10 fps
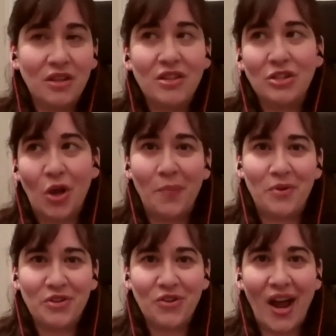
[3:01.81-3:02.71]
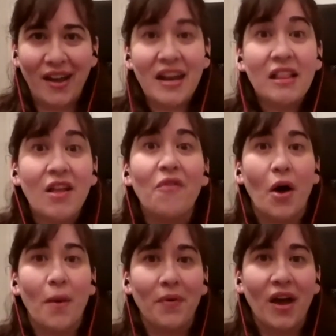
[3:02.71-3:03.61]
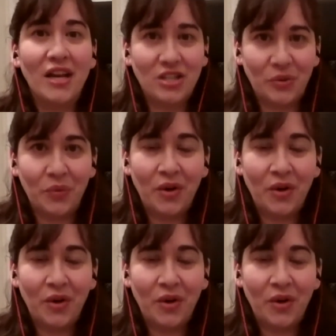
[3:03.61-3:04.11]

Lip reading: this opera track, and I love opera. I do,